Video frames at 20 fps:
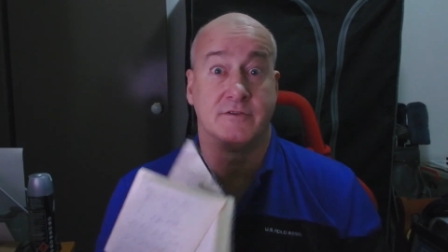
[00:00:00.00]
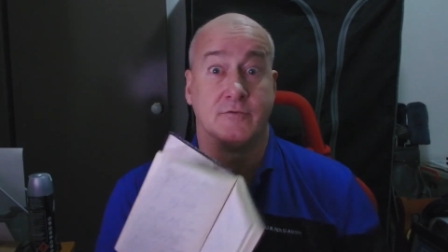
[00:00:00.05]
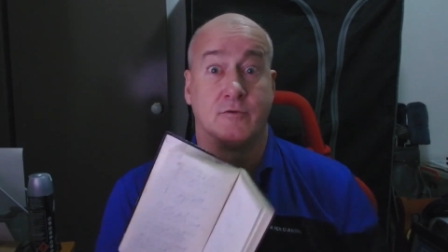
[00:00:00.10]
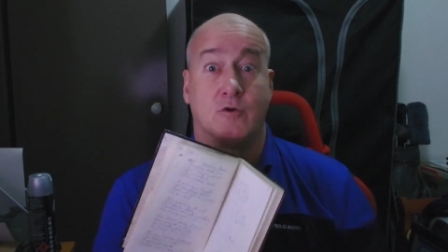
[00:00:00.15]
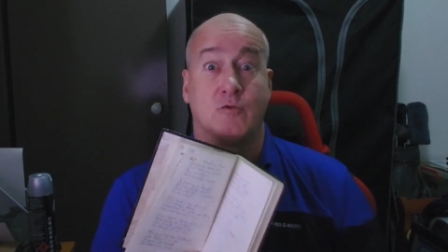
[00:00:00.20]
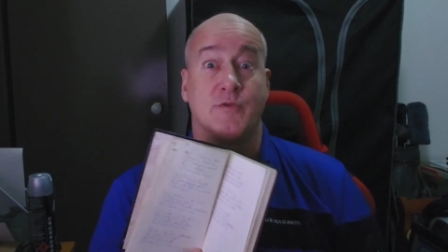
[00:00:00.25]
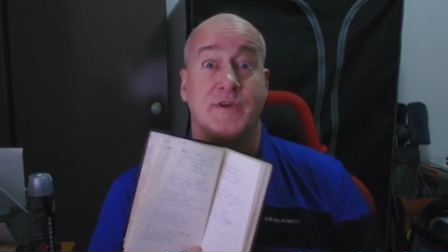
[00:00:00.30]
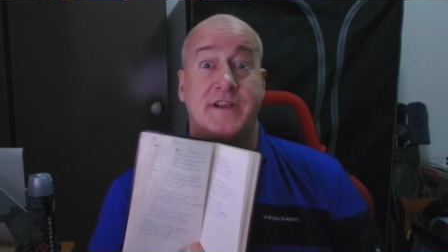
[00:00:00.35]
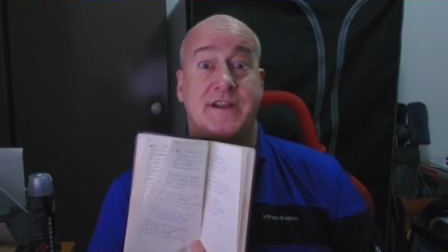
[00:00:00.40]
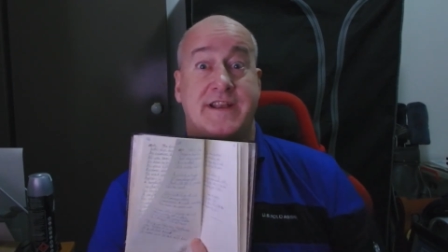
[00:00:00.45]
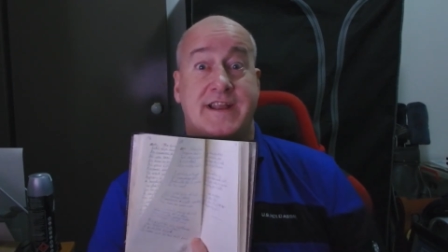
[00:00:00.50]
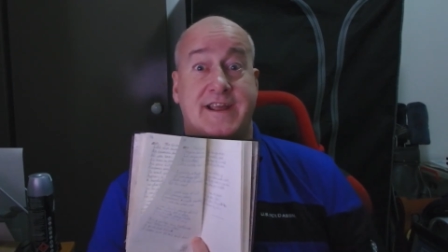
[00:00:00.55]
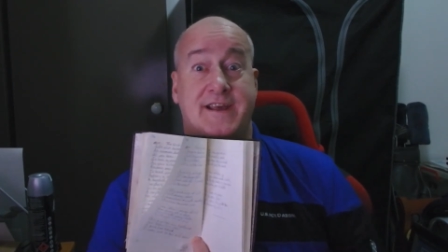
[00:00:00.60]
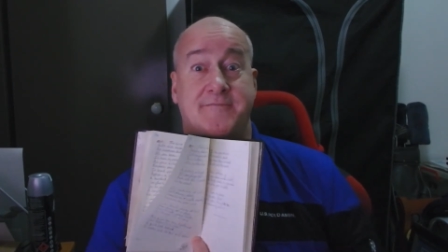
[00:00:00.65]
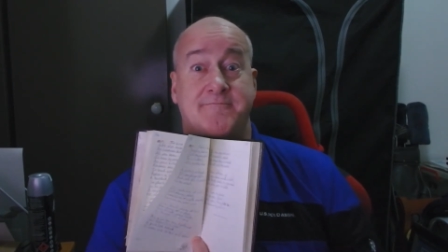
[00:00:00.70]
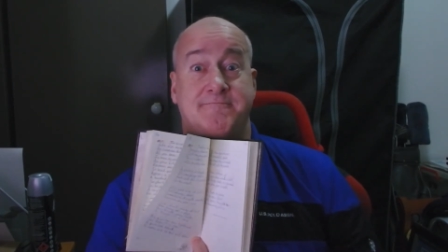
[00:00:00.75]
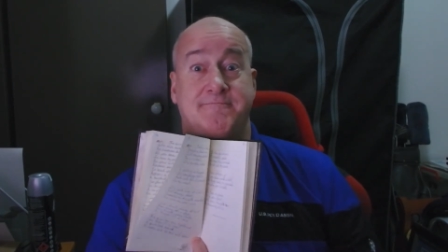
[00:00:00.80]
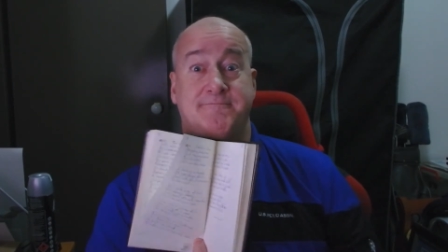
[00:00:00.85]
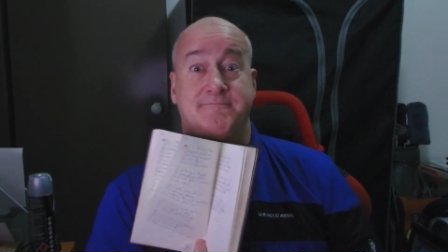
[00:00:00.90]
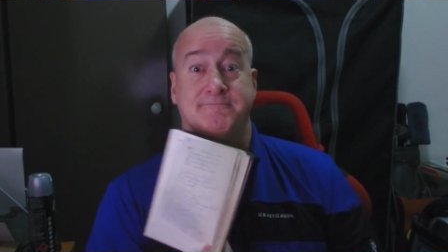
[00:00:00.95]
they're all written
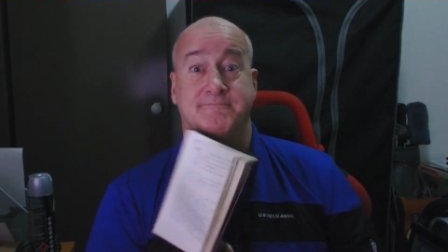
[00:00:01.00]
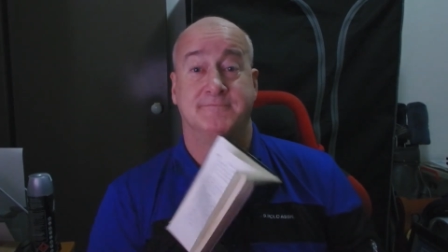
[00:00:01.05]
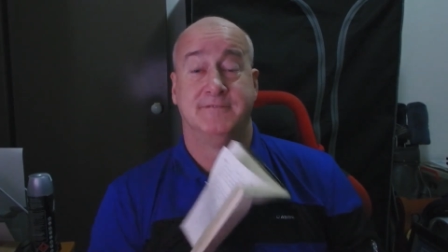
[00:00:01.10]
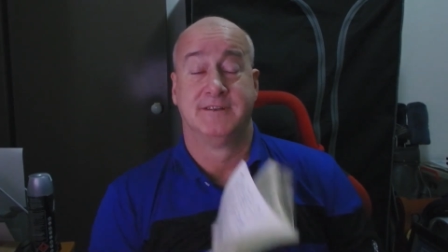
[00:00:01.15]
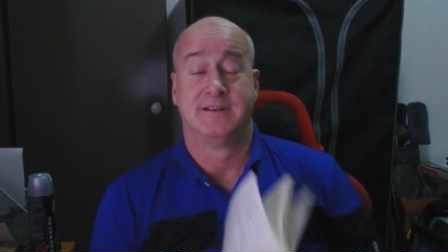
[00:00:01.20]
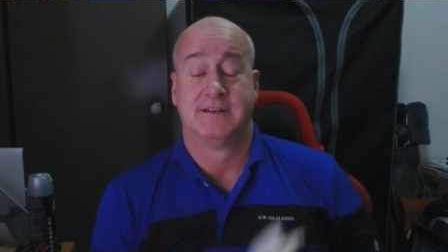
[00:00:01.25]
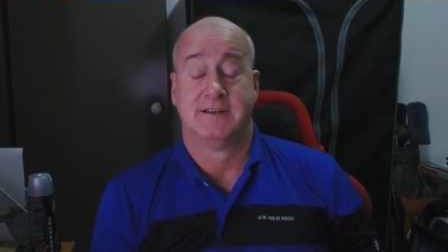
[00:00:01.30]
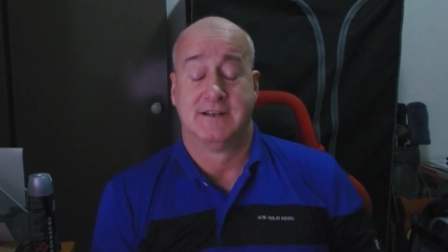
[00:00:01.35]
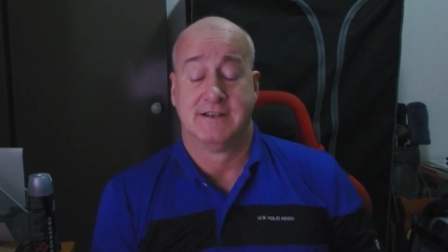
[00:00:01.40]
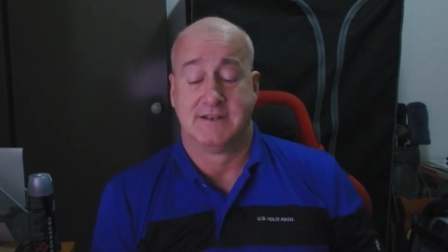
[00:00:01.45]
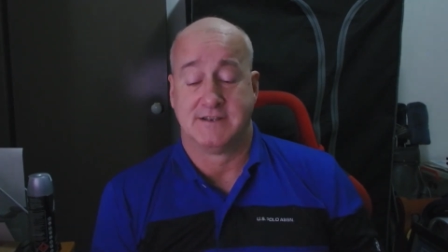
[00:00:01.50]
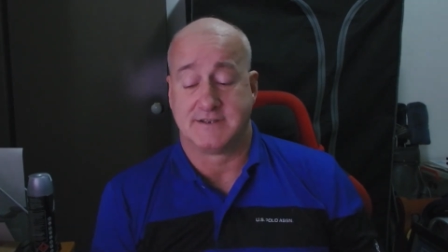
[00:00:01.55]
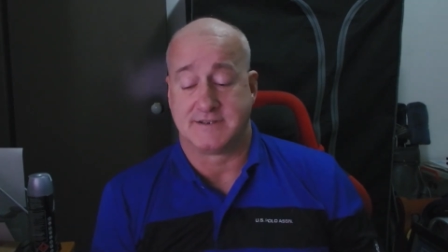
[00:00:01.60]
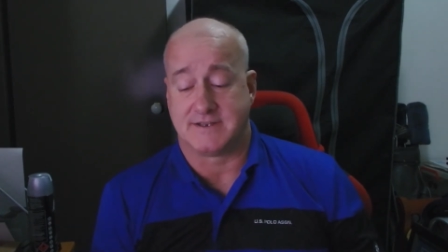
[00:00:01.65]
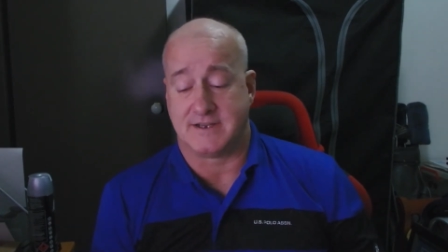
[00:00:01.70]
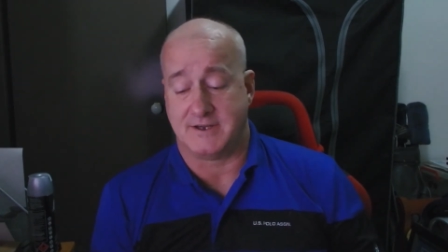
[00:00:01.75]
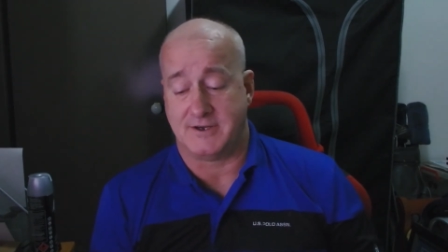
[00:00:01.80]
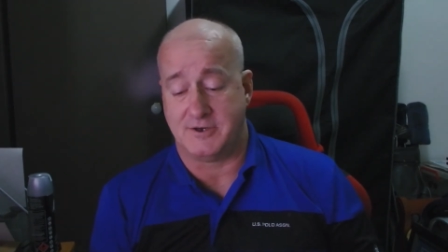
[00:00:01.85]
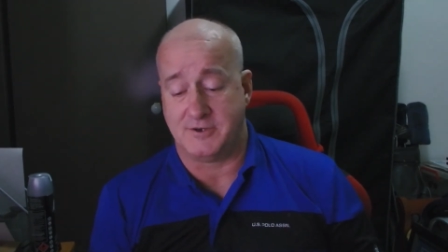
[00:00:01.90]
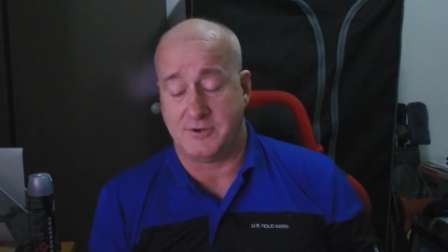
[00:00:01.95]
down.
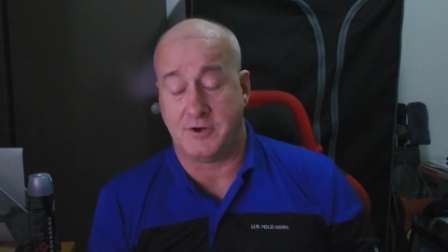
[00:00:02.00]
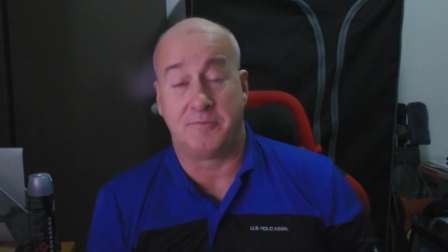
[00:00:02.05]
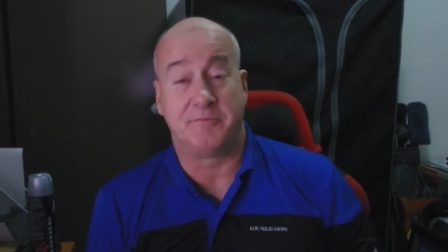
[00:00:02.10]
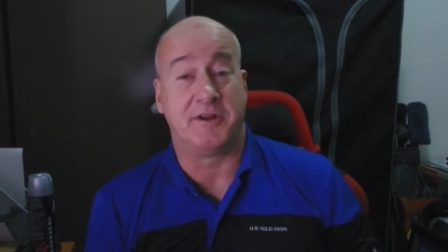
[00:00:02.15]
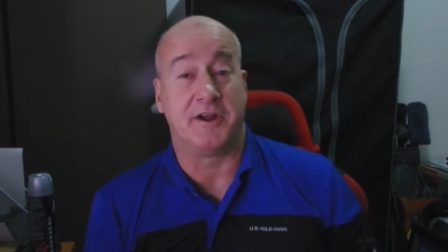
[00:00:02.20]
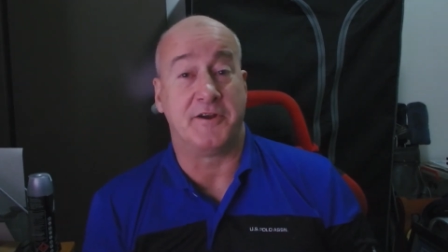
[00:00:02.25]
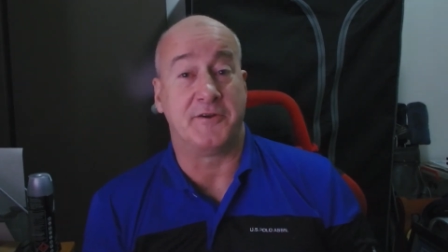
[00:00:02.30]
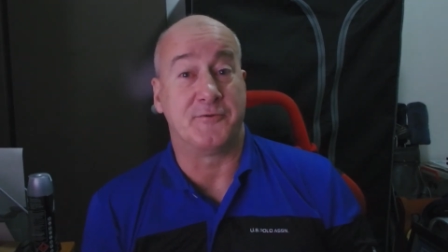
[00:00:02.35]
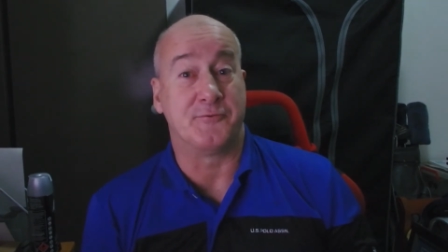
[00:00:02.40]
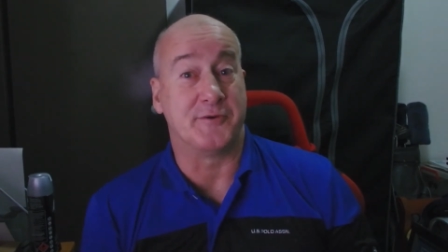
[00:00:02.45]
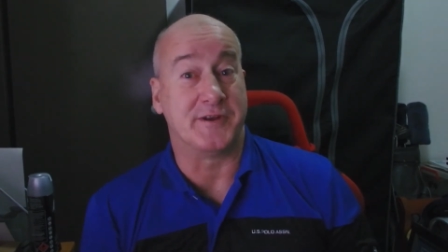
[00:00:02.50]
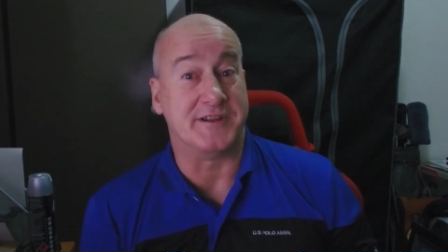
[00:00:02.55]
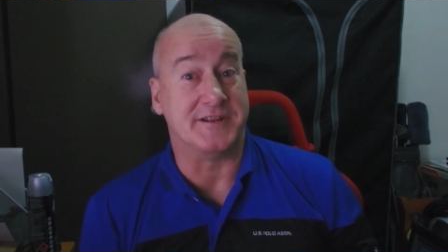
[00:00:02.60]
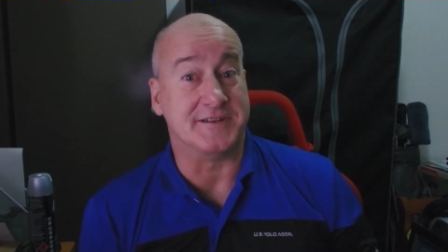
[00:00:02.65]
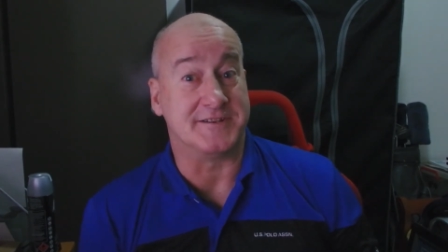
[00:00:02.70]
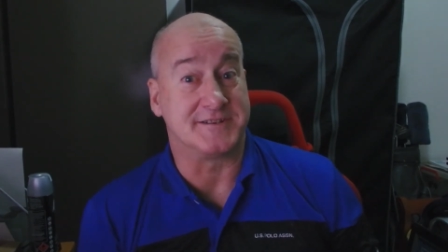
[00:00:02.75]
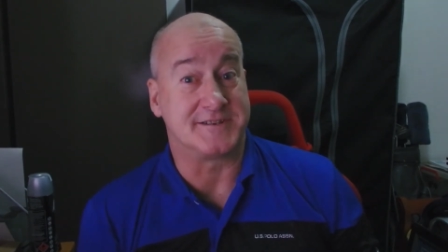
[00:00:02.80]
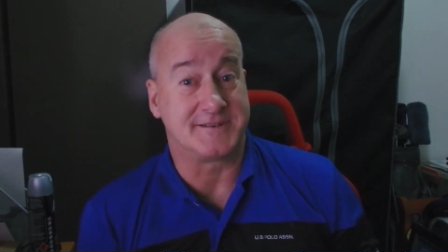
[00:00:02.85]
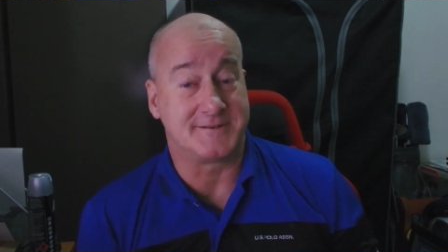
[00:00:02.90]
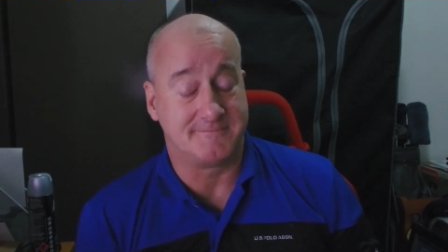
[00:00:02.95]
So I'm going to read
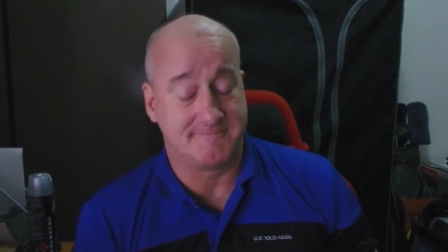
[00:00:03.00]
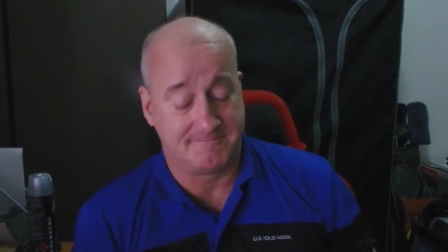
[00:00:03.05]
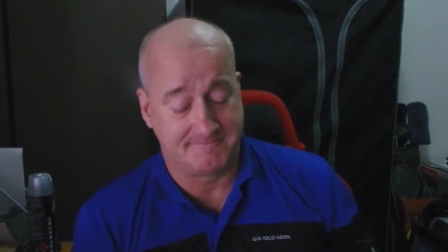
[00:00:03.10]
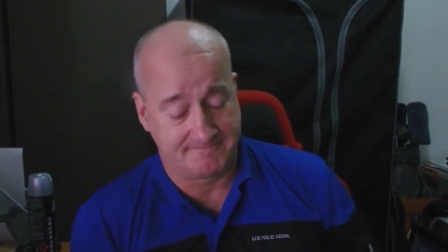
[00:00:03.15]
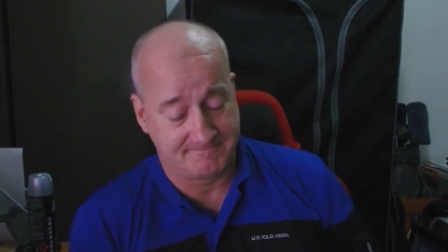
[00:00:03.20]
this